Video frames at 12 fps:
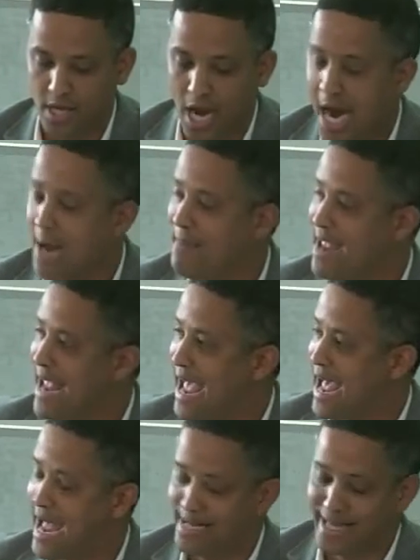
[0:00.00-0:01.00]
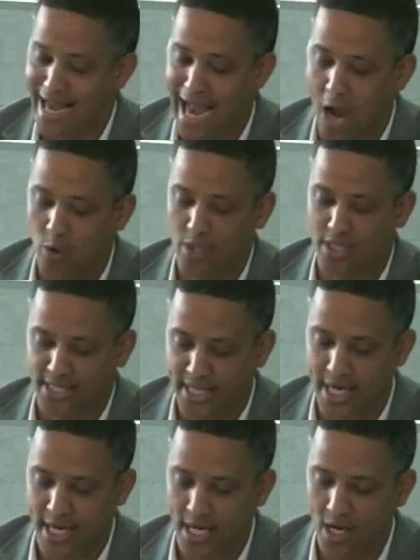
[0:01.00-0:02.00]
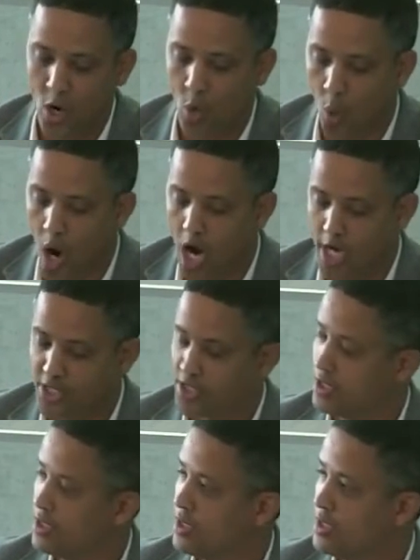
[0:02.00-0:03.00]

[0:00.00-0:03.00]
I may add that our city watched